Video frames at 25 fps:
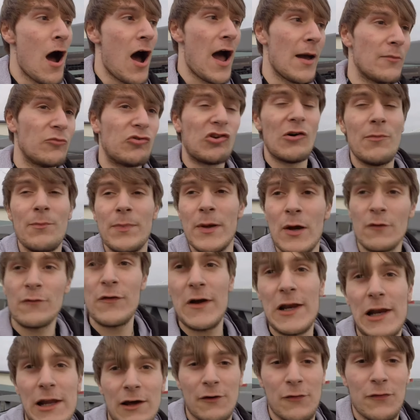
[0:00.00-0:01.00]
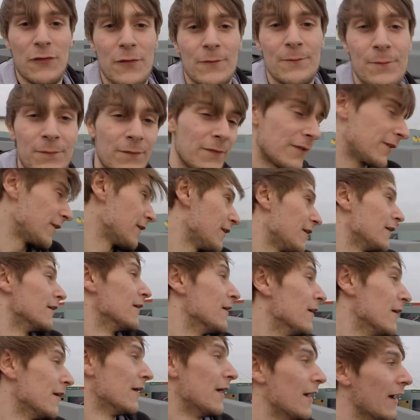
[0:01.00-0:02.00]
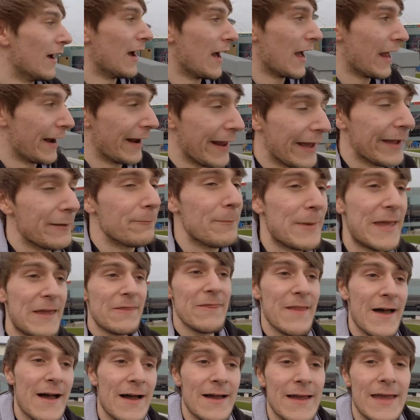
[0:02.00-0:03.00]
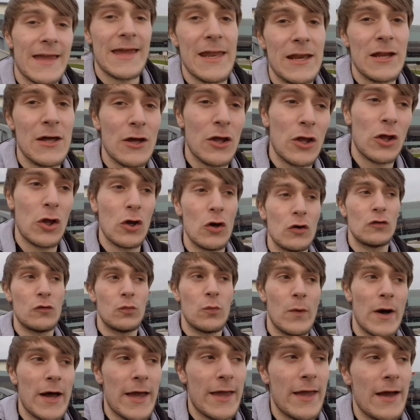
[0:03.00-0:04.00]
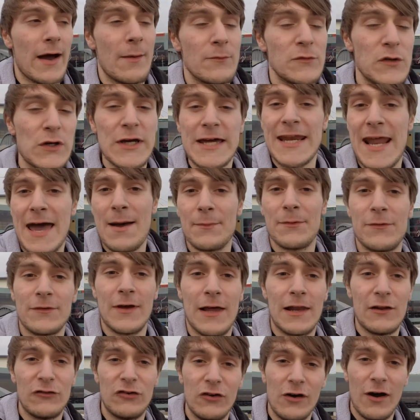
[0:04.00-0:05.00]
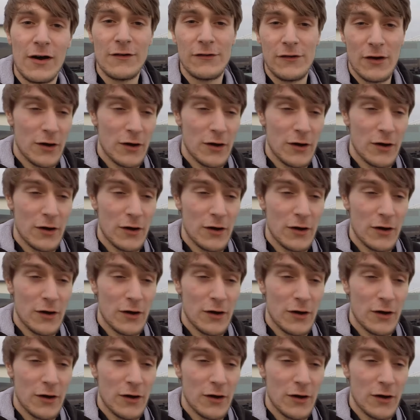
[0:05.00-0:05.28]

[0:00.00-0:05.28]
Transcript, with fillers: I'm jumping off the cliff. And I mean that in a good way. I'm doing an ab sale, as you guys